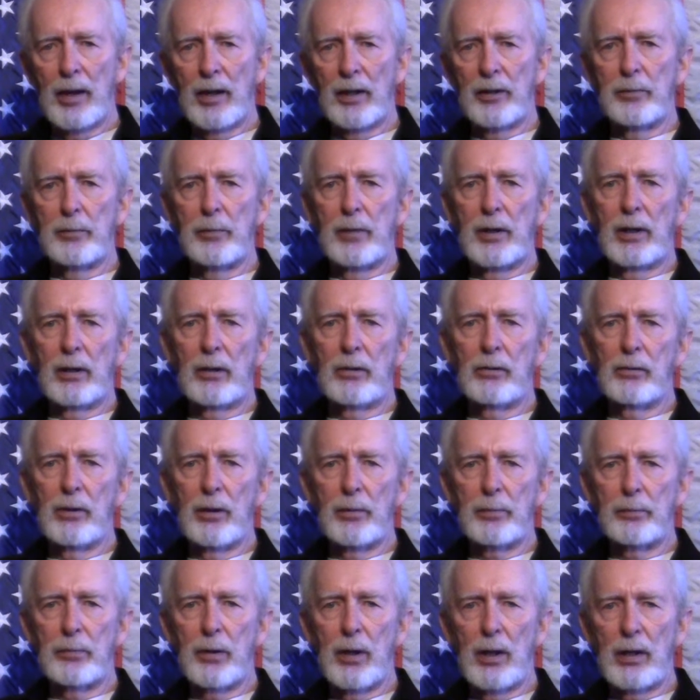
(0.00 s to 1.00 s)
as many
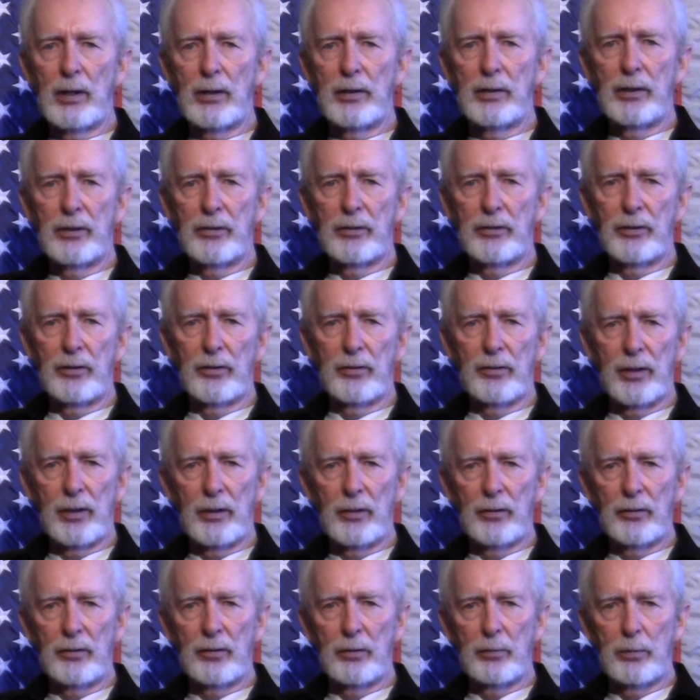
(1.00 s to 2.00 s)
corrupt politicians and their